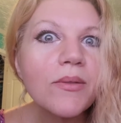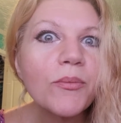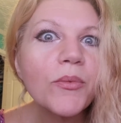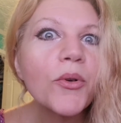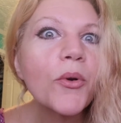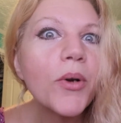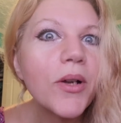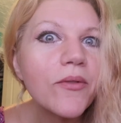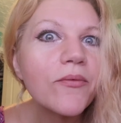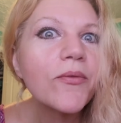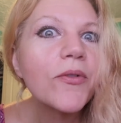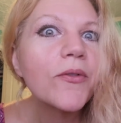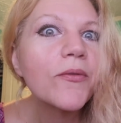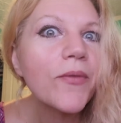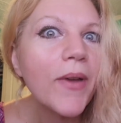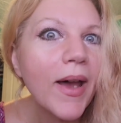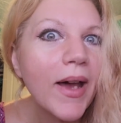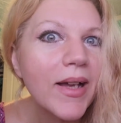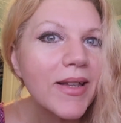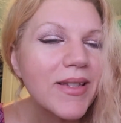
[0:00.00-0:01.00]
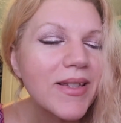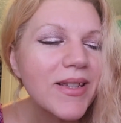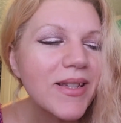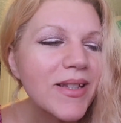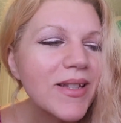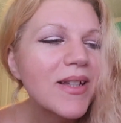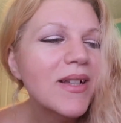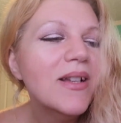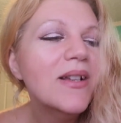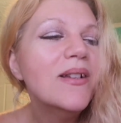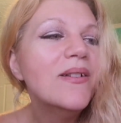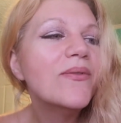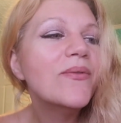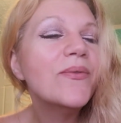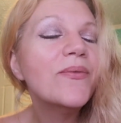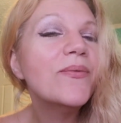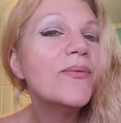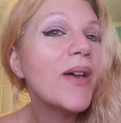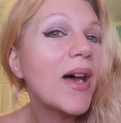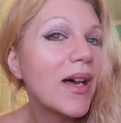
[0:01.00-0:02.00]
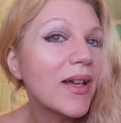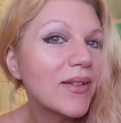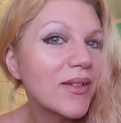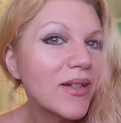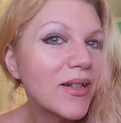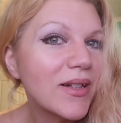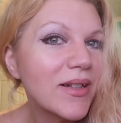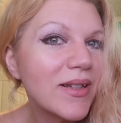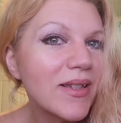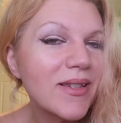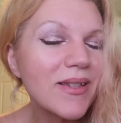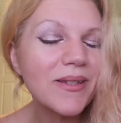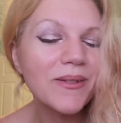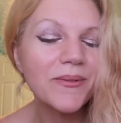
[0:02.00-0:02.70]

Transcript: We're going for fat, fat loss,